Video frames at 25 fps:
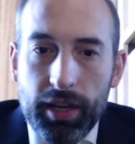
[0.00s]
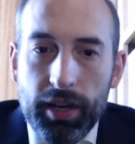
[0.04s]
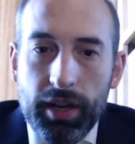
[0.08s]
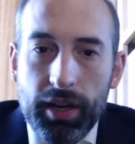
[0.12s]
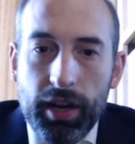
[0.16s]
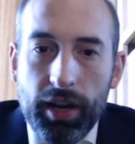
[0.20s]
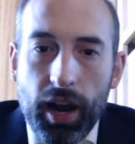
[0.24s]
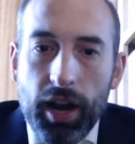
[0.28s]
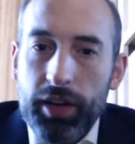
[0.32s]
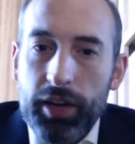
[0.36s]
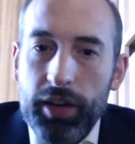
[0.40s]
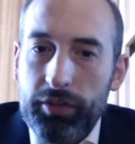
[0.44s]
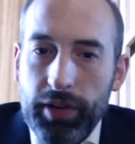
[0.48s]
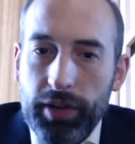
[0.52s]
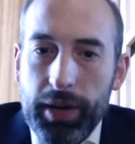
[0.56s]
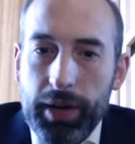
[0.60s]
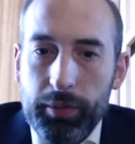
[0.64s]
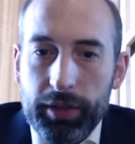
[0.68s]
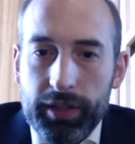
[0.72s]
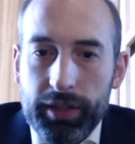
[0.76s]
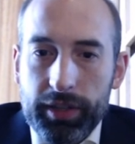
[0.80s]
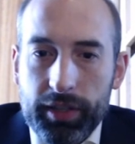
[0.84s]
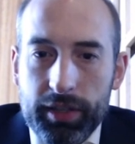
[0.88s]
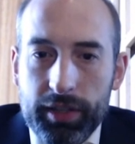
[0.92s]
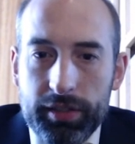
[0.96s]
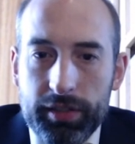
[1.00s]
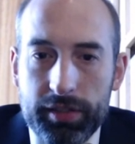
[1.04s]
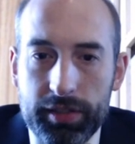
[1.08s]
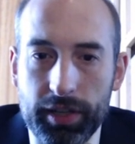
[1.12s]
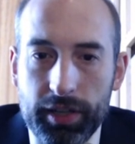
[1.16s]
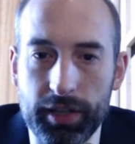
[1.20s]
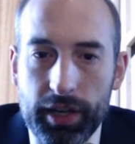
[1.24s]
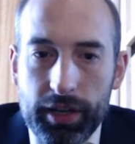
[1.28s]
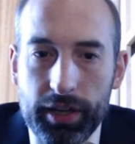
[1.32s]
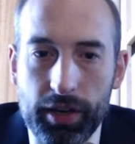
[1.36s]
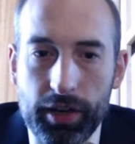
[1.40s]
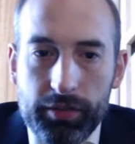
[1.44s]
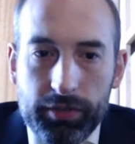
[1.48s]
I agree with the
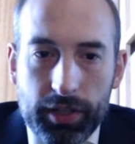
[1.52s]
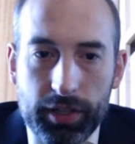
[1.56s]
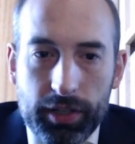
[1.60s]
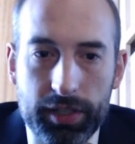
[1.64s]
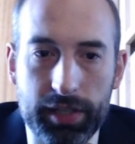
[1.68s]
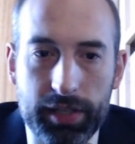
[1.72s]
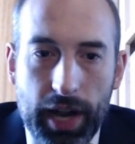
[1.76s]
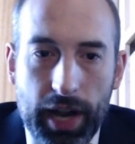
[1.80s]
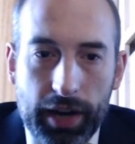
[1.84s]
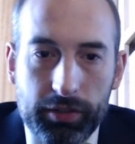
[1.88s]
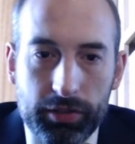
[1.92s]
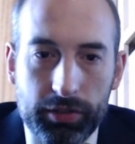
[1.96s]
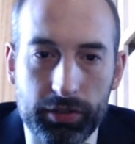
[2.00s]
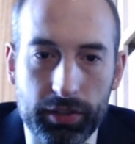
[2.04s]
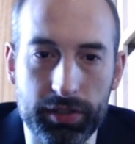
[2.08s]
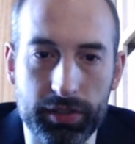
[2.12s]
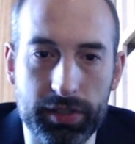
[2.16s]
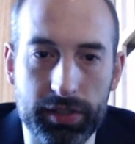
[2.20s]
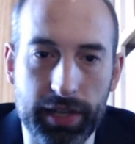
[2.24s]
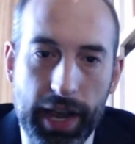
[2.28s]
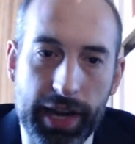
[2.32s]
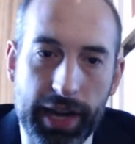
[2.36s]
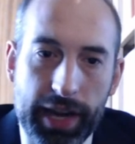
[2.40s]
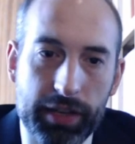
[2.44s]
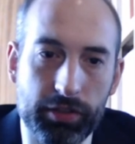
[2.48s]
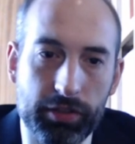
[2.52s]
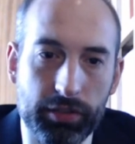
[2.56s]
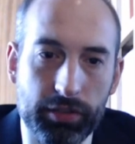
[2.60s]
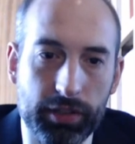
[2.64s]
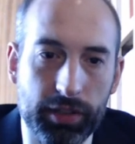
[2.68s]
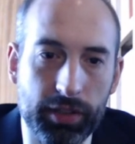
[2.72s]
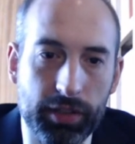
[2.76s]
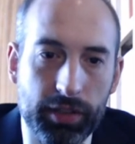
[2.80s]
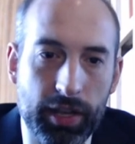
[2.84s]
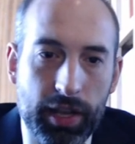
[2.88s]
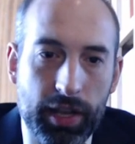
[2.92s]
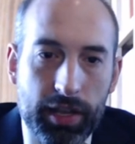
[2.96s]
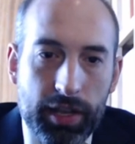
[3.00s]
concern over a sacral state or a
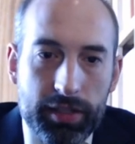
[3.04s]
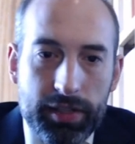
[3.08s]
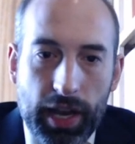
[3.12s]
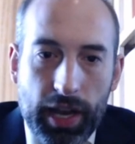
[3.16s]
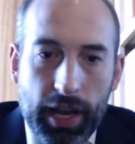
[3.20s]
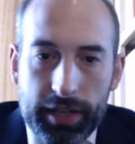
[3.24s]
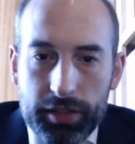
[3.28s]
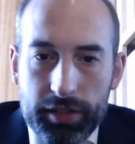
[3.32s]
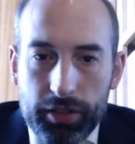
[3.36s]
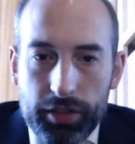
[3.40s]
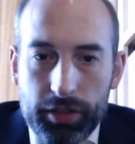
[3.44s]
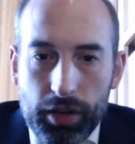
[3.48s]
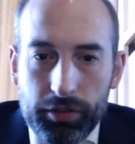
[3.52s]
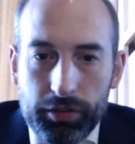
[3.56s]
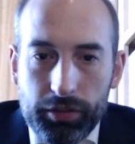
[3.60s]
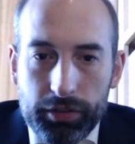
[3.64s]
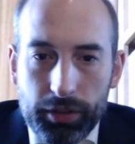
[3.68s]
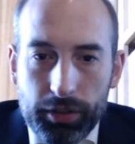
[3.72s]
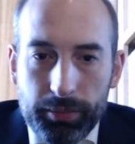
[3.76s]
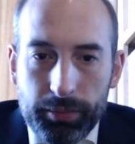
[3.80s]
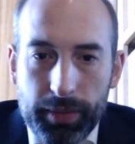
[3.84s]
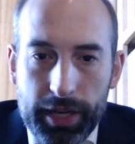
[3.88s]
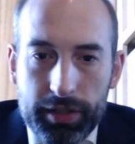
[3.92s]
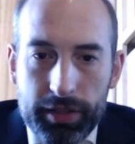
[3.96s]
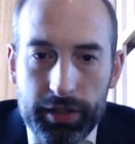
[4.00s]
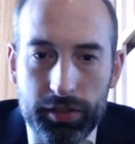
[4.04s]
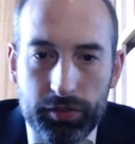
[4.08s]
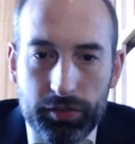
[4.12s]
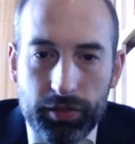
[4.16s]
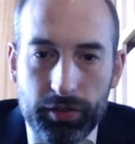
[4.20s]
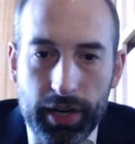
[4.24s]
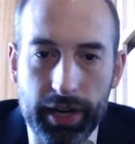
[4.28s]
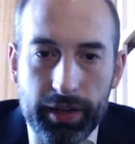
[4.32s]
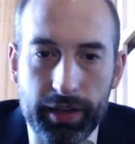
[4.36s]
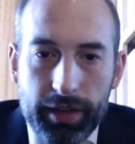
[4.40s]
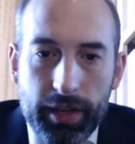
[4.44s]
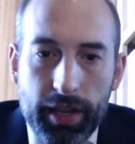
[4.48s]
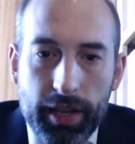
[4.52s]
sacerdotal
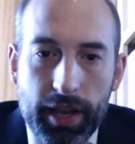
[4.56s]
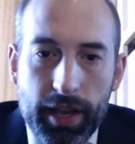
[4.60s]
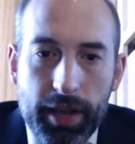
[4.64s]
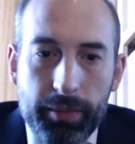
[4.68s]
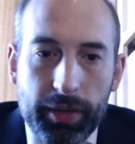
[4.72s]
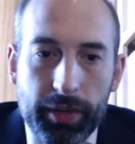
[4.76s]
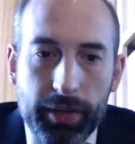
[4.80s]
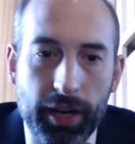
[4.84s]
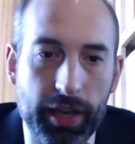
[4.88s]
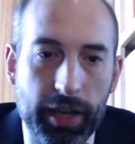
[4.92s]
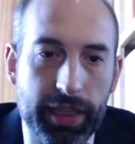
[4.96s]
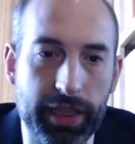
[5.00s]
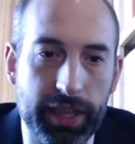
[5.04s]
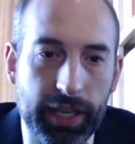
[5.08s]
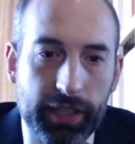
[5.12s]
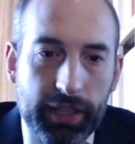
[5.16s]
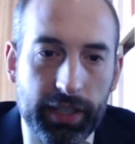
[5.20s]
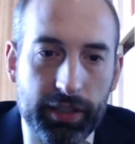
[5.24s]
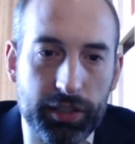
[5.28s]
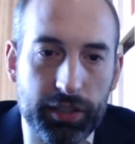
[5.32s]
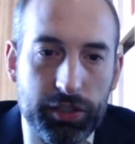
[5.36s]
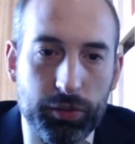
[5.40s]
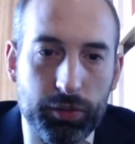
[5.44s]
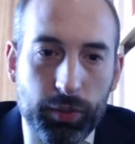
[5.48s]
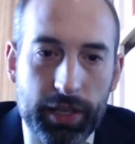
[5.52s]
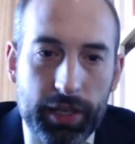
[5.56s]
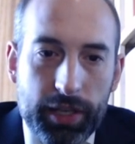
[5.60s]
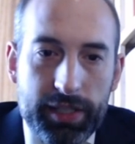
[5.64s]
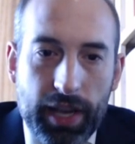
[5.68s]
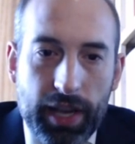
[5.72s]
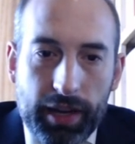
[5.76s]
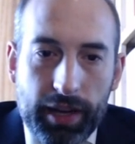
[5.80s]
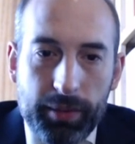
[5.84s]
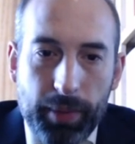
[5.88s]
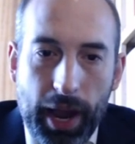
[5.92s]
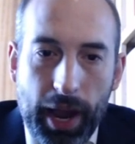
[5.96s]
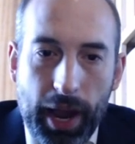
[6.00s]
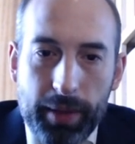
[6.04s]
ministry, but I think the Swiss
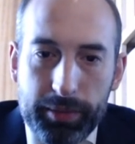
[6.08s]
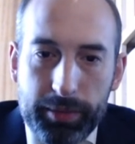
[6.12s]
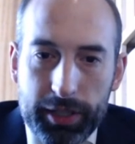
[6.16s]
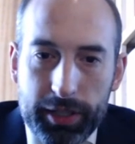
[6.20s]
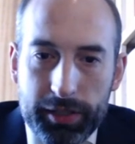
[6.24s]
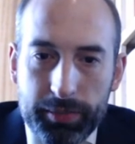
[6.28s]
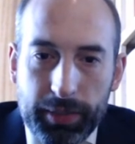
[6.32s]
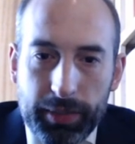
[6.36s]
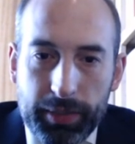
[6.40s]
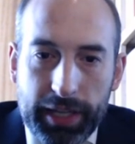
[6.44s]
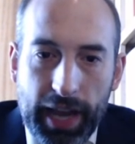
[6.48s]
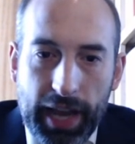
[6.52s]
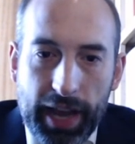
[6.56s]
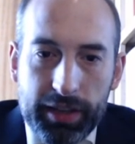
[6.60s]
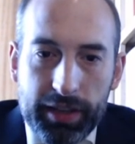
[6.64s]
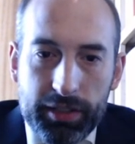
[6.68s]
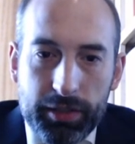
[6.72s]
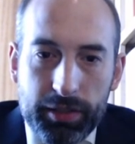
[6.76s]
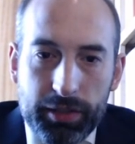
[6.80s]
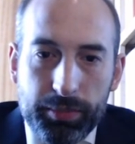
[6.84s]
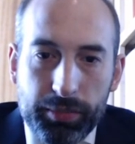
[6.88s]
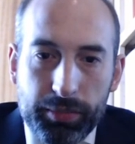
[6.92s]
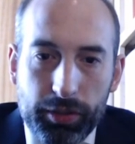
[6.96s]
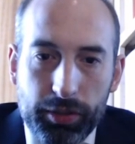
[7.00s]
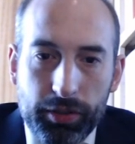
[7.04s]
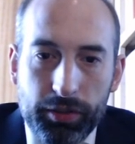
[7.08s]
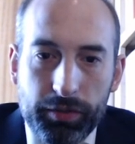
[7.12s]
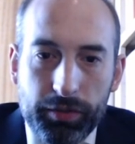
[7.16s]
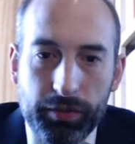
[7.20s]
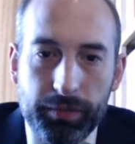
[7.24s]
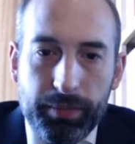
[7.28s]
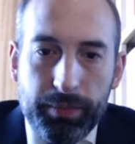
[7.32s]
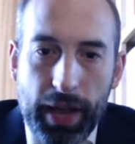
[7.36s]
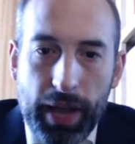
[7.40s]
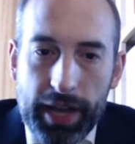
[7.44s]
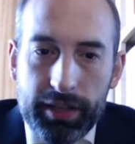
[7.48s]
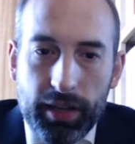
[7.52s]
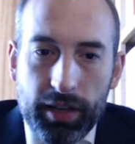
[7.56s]
Anabaptists began to prove
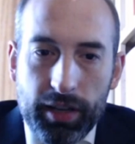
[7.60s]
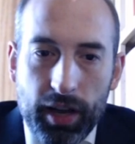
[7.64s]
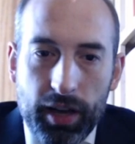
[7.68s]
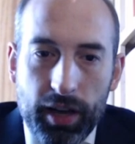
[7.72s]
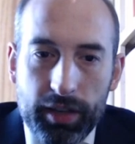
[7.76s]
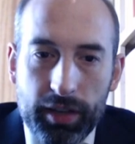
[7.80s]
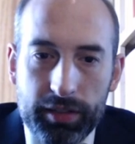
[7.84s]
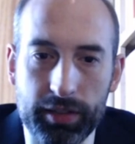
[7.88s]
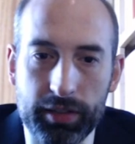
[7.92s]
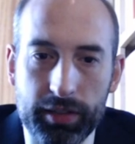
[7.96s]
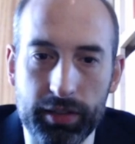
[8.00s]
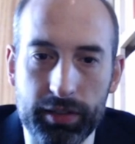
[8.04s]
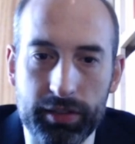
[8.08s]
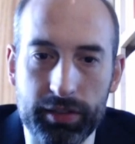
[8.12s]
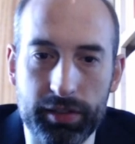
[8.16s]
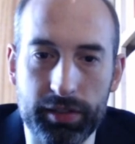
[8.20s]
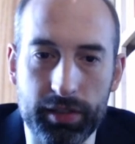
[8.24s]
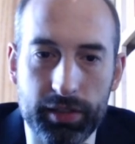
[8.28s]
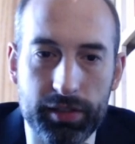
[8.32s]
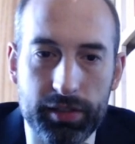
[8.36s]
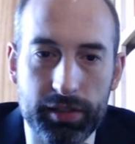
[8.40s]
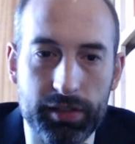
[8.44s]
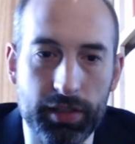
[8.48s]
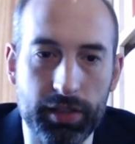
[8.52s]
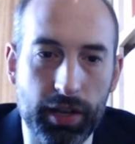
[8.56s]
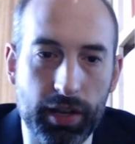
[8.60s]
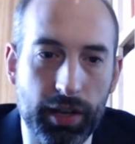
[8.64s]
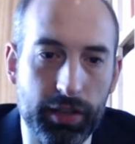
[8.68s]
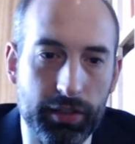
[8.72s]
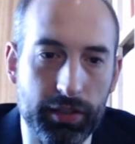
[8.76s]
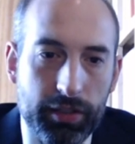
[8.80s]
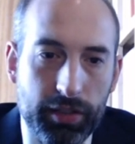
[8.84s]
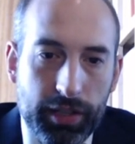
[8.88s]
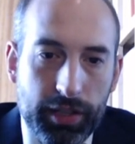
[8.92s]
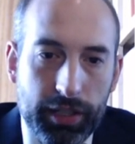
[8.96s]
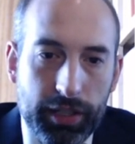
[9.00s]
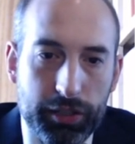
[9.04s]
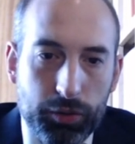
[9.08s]
better answers to
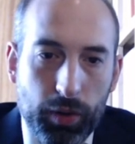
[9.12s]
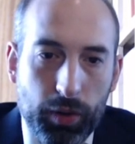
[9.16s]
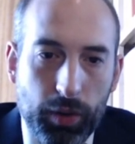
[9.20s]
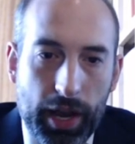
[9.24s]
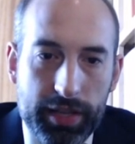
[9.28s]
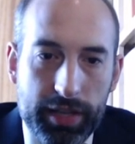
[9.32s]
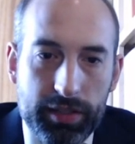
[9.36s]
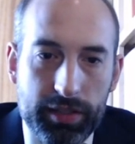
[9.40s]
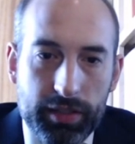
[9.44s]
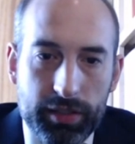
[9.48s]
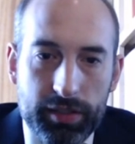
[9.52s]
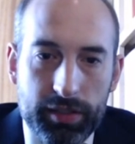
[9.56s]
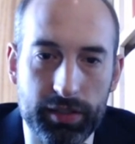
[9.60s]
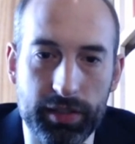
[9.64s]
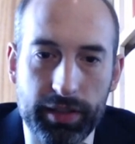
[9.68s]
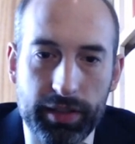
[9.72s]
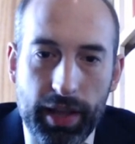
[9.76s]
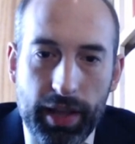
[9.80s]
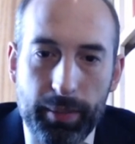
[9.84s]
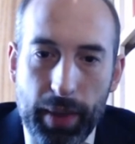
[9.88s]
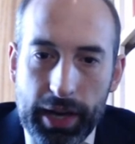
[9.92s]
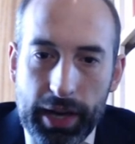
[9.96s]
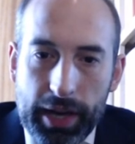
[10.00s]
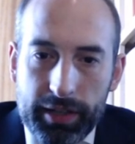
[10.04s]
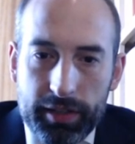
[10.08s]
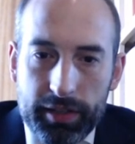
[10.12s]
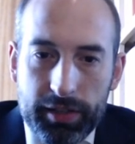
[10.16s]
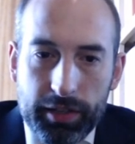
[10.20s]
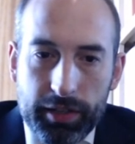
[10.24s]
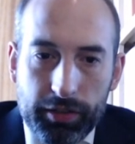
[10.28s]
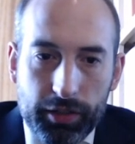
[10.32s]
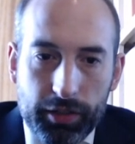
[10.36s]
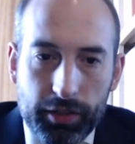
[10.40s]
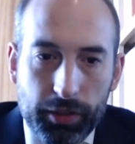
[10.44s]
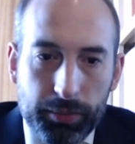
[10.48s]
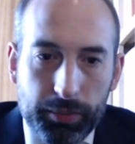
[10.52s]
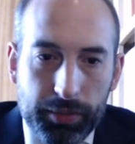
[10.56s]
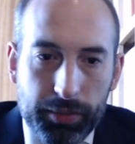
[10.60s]
these questions than their
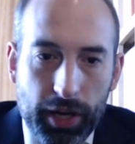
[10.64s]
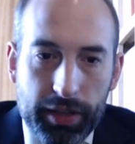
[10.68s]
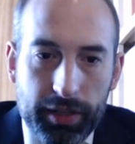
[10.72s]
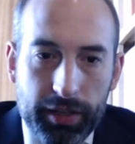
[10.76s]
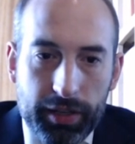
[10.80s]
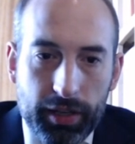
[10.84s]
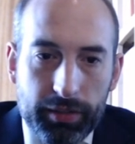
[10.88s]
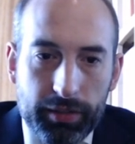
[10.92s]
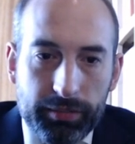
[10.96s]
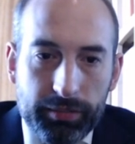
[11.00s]
magisterial brother.